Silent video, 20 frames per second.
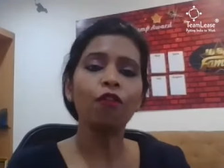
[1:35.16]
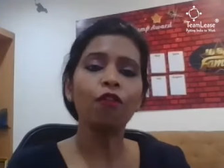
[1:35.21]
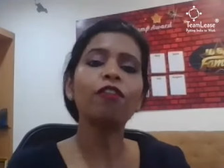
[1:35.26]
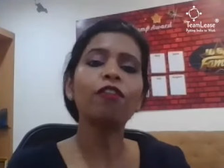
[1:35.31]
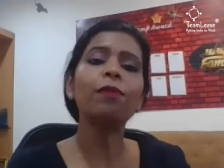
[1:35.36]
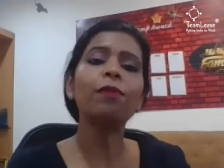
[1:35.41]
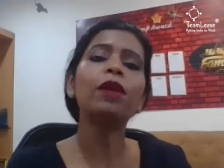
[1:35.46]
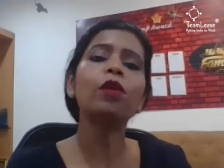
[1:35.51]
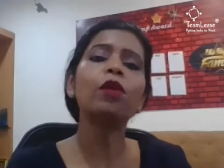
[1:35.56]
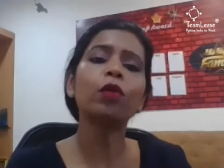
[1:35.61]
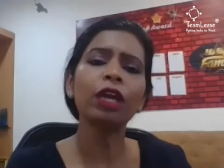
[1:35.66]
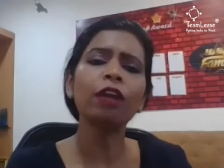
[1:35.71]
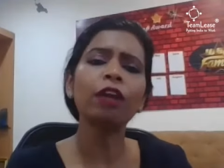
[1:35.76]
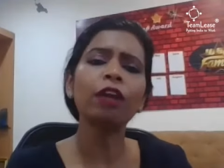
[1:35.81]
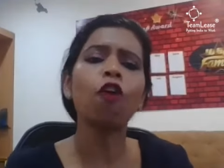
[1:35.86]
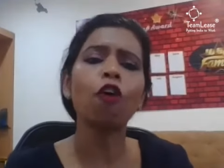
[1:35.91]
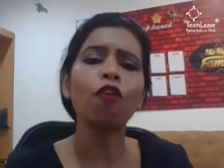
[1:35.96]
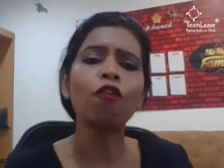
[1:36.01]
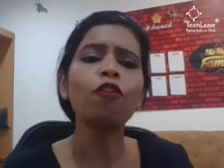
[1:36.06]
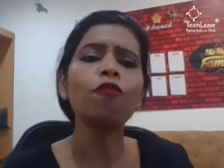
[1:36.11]
We will be
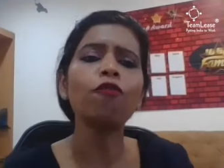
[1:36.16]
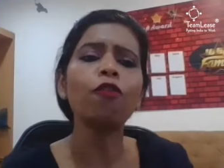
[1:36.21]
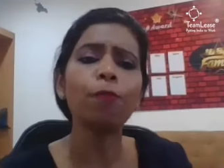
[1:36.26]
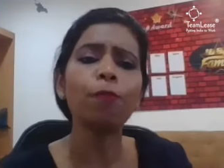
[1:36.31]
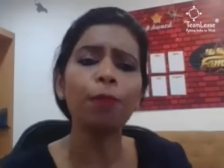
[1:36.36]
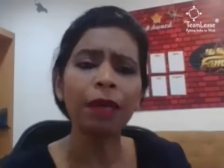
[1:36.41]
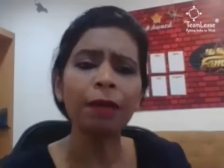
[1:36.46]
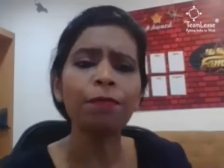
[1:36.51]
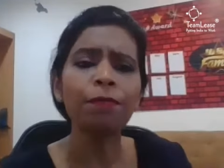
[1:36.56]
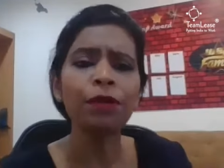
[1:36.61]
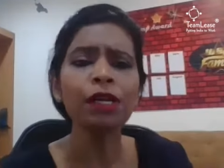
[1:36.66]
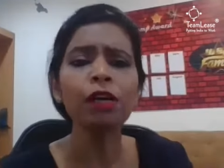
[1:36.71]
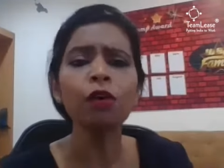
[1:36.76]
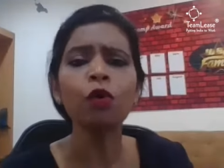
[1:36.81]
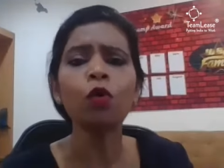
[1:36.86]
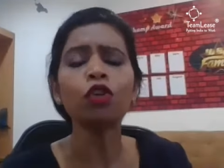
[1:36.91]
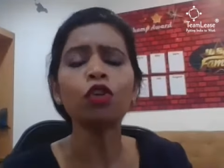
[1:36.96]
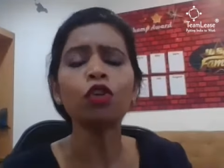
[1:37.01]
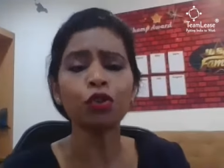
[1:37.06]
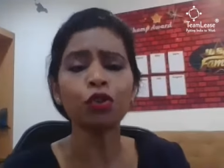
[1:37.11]
looking forward for people
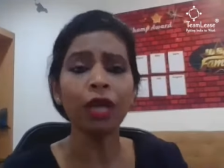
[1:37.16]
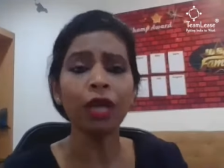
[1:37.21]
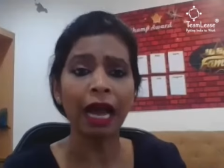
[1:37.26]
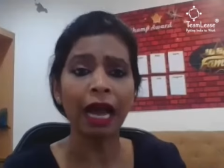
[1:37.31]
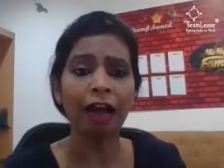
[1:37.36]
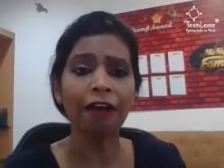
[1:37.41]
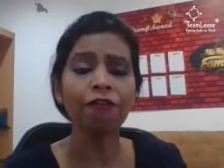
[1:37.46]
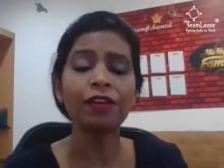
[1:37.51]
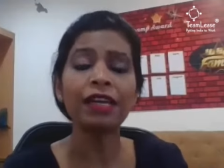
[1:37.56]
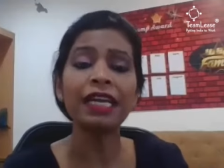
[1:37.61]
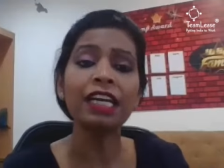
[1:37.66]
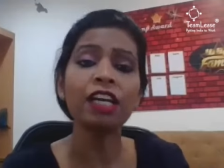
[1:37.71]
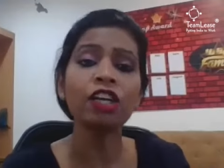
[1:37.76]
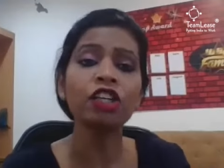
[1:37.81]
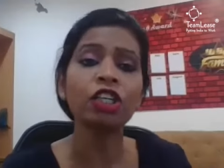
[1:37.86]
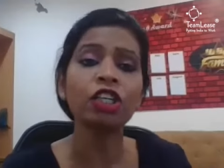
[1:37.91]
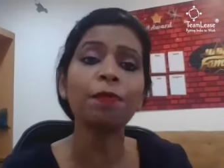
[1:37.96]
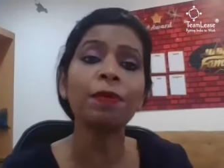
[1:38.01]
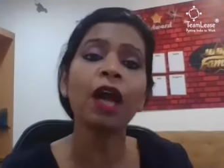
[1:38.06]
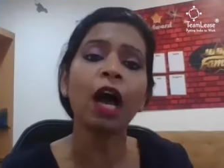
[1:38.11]
who should have
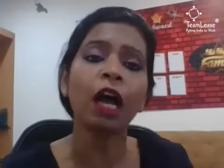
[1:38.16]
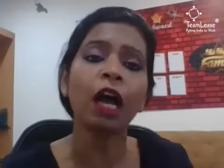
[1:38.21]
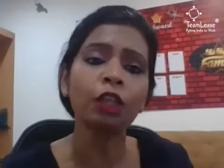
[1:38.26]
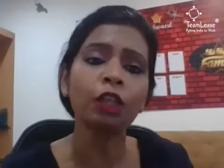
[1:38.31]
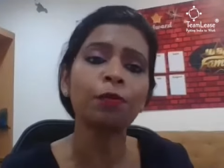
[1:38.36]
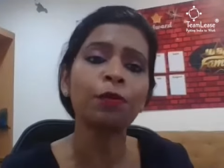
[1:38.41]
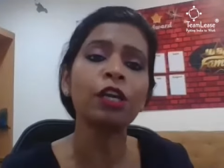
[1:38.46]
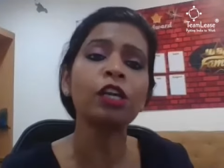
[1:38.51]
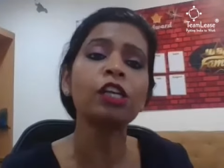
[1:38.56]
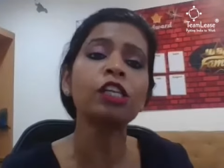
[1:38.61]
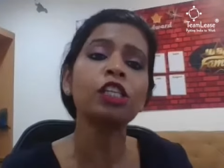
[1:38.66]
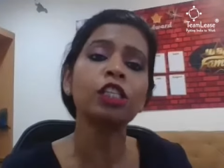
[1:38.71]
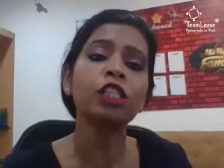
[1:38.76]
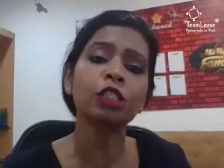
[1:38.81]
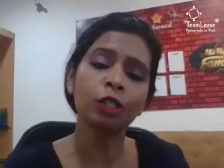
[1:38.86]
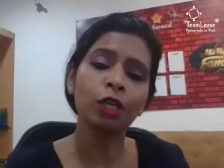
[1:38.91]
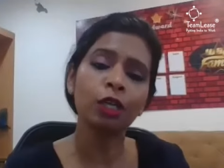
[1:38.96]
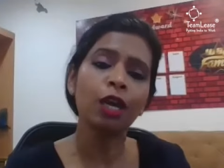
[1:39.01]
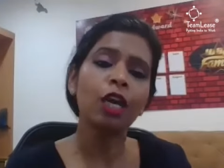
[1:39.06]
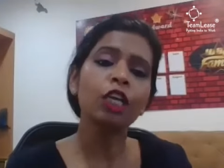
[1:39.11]
leadership and
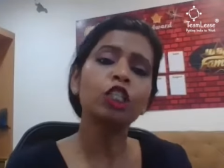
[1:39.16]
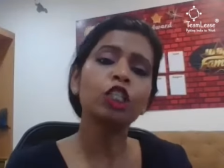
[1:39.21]
entrepreneurs